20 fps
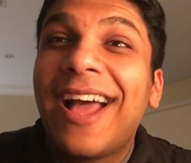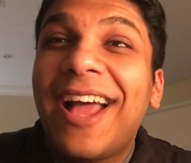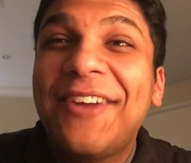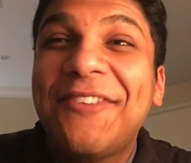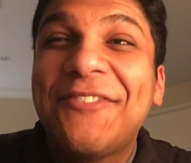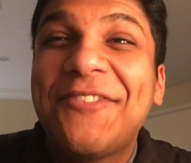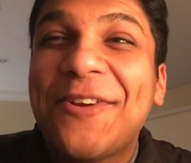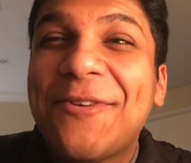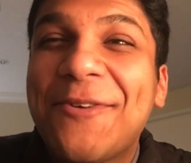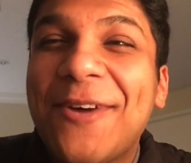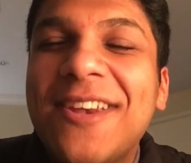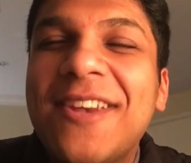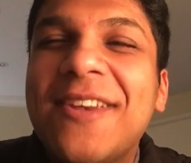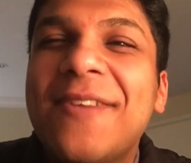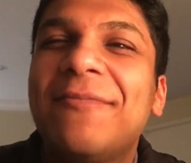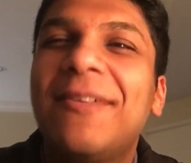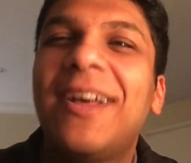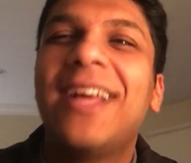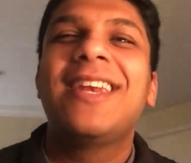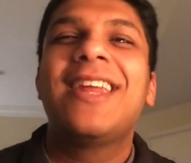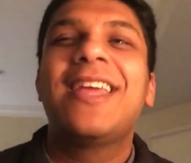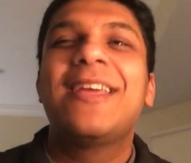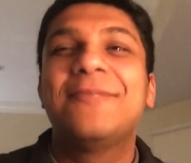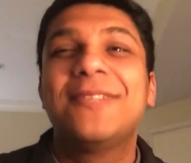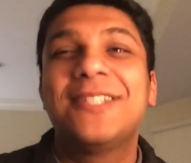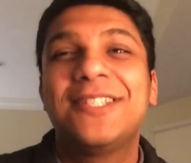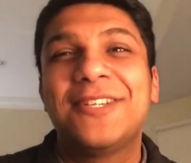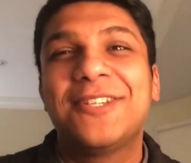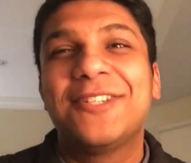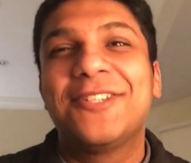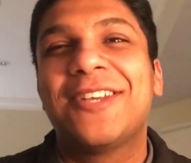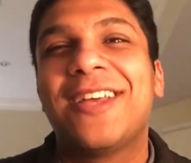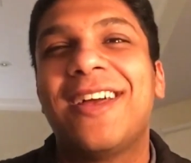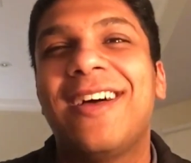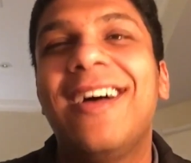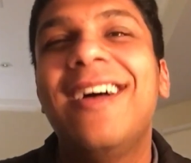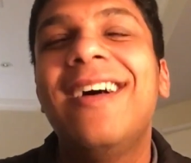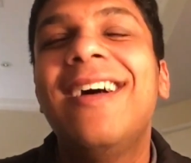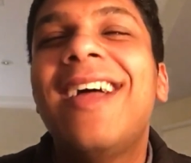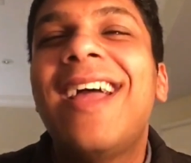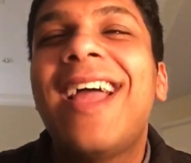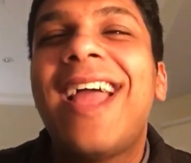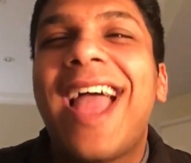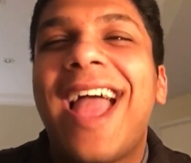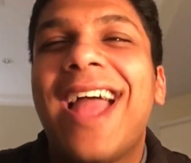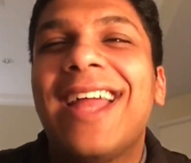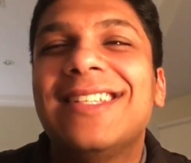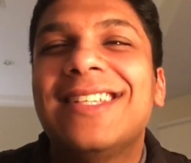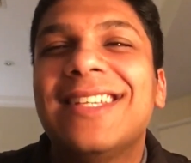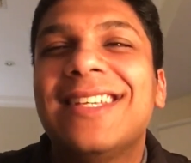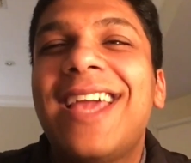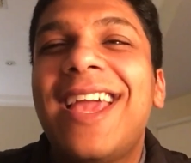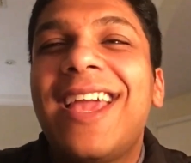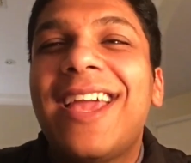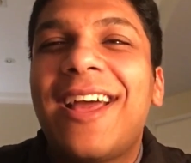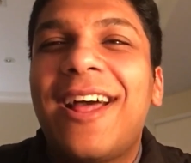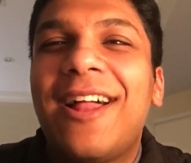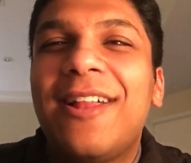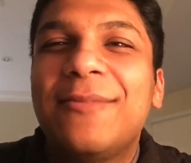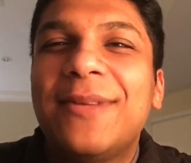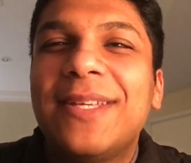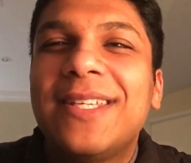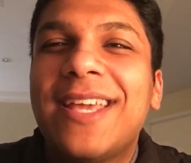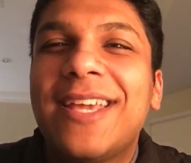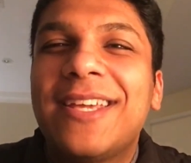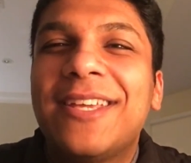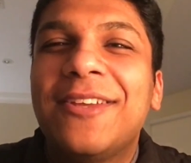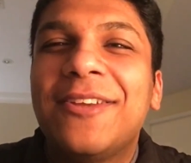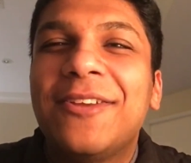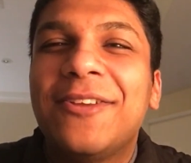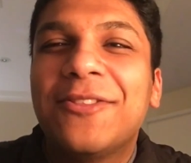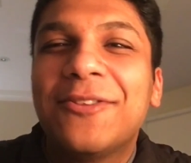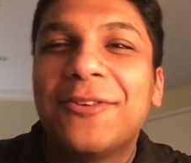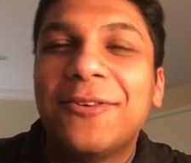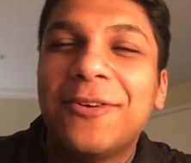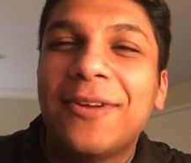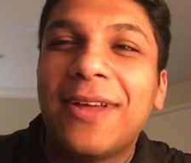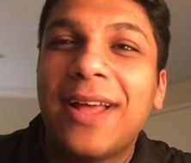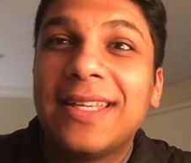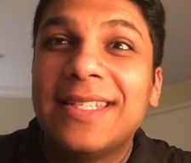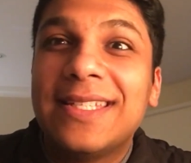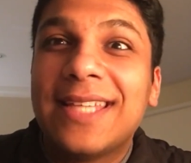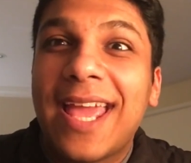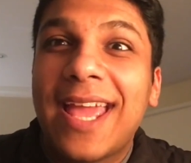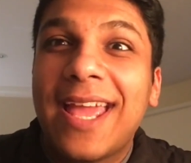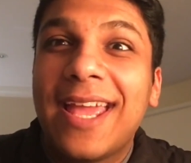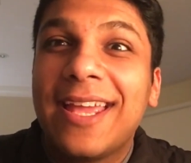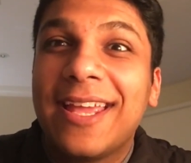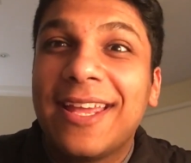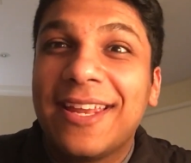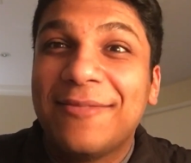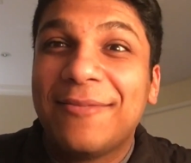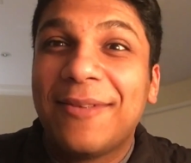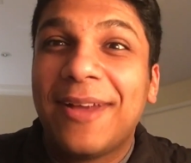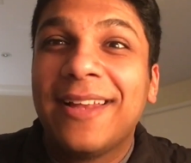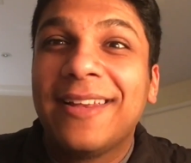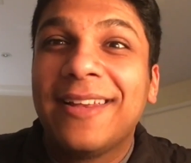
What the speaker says: Hi everyone, my name is Tushar, and today I'll be taking you through a day in my